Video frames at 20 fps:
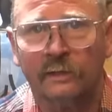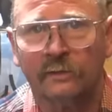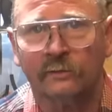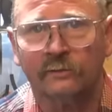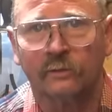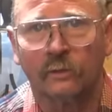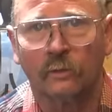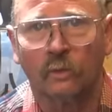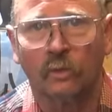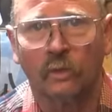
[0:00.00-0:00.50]

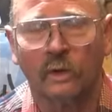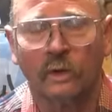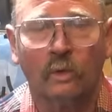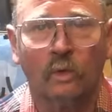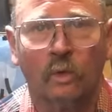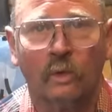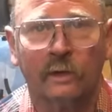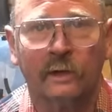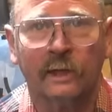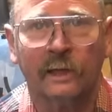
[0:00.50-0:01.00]
Just a real
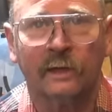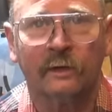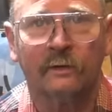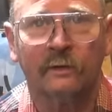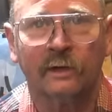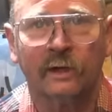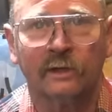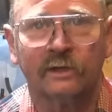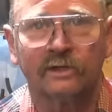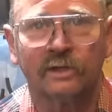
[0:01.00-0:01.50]
quick
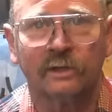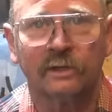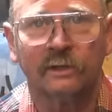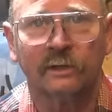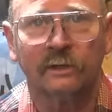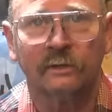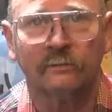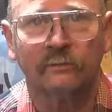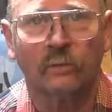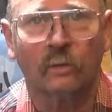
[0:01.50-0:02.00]
introduction
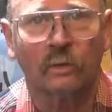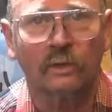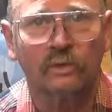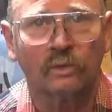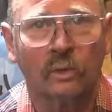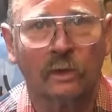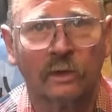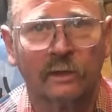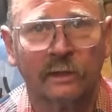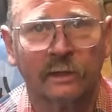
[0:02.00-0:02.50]
to forge
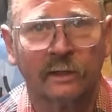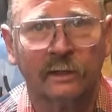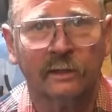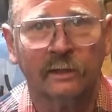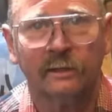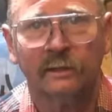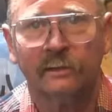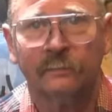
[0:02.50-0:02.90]
welding.